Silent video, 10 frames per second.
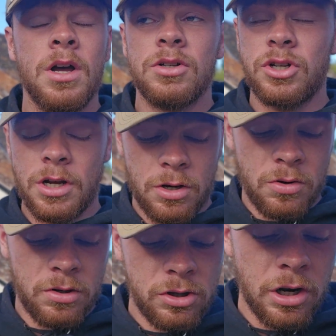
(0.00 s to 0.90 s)

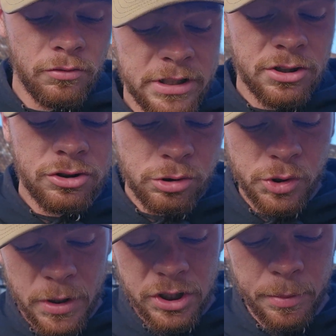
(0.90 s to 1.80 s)
so no reason to
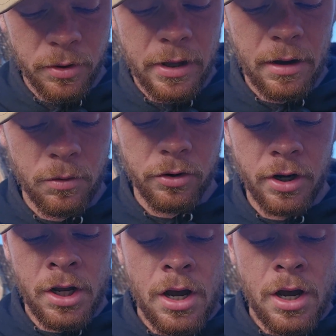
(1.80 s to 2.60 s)
switch up on that one.